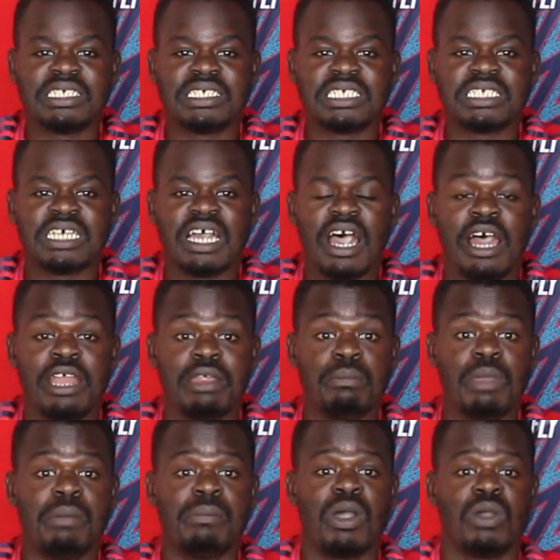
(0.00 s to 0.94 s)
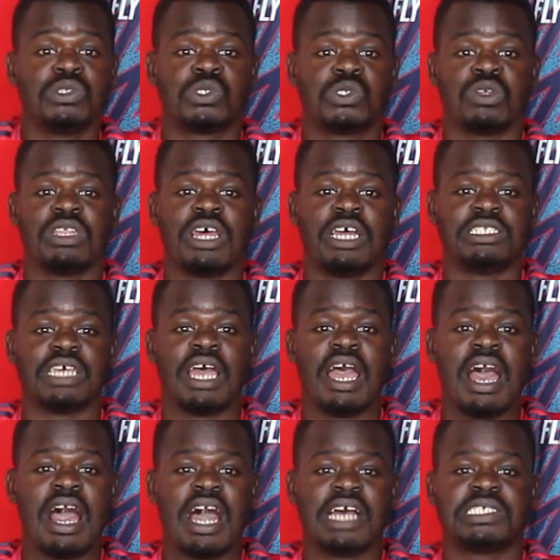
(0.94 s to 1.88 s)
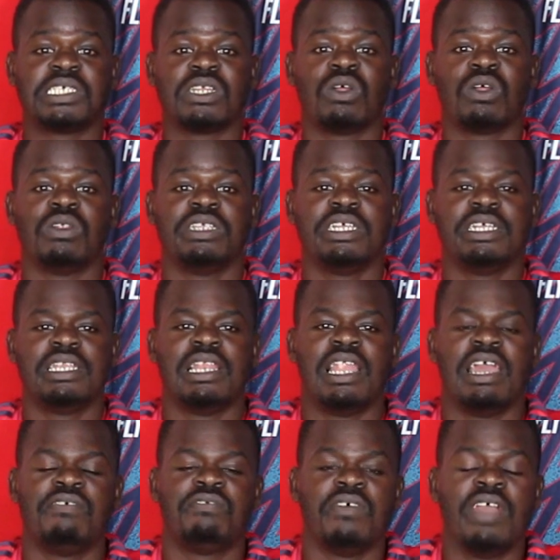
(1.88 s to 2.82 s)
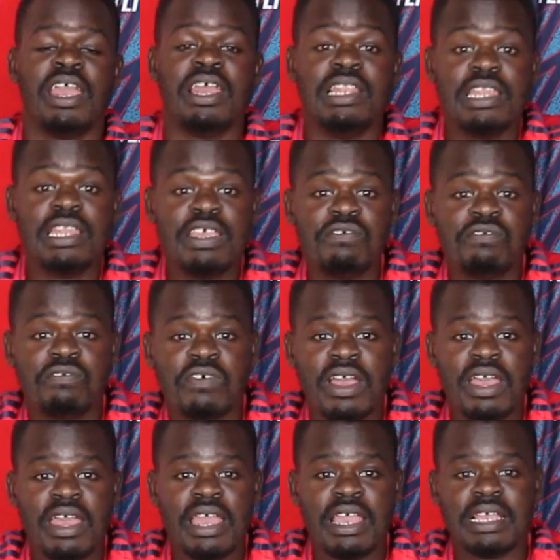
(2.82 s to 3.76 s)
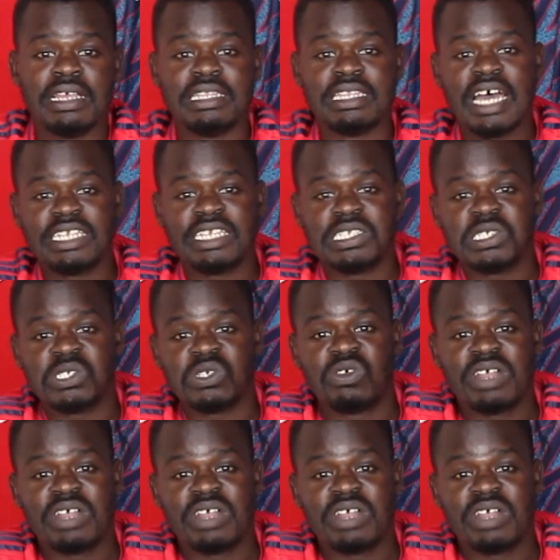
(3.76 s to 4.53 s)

Arteta. I remember also that Arsenal did left, uh, leave that is